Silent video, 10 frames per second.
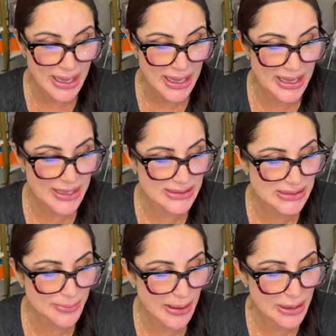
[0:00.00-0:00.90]
It's
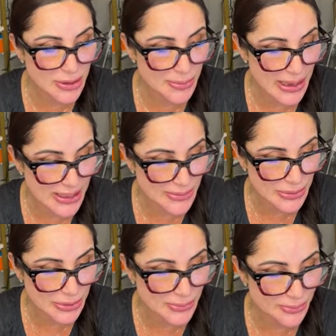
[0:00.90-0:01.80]

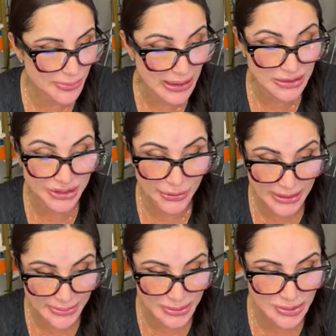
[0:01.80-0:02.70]
biocompatible,
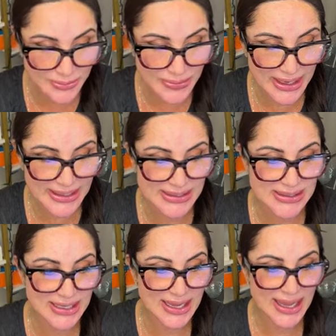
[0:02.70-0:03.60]
biodegradable, and
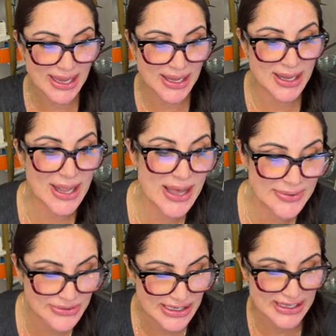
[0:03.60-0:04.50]
it's
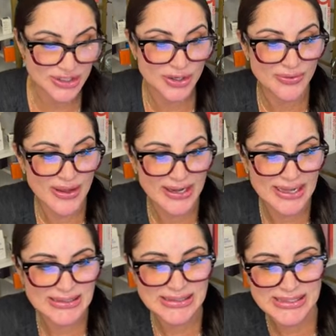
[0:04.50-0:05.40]
KFDA certified
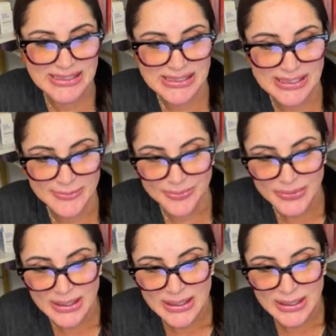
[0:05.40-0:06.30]
and CE.
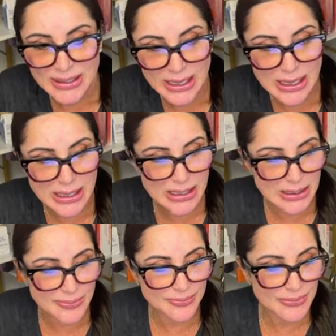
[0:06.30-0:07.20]

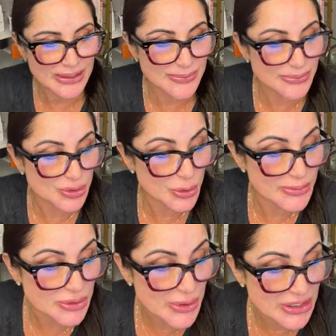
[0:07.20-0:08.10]
It
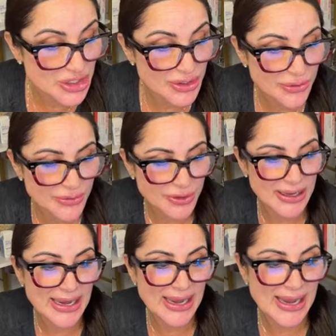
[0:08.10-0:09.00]
absorbs gradually over
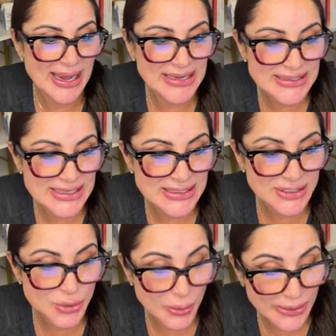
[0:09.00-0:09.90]
18 to
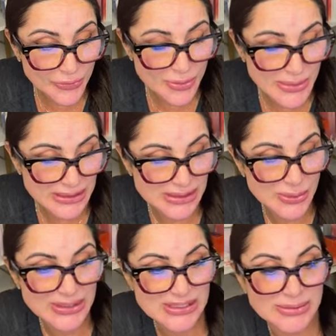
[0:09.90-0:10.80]
24 months
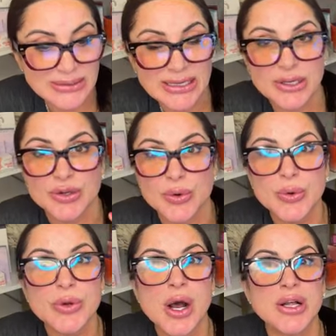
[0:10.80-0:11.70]
while stimulating your
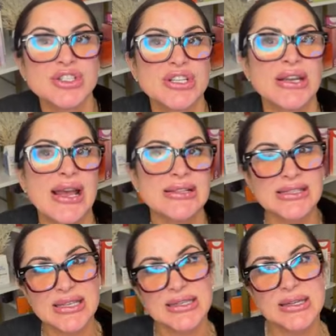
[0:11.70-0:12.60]
own collagen and
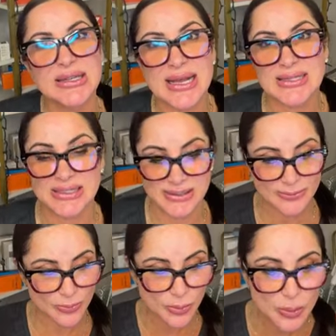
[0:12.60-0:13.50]
skin elastin,
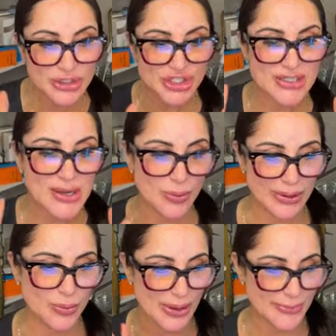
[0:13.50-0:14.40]
which is a
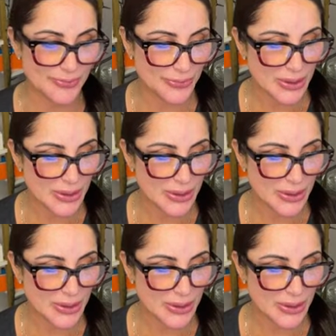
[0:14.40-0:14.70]
win-win.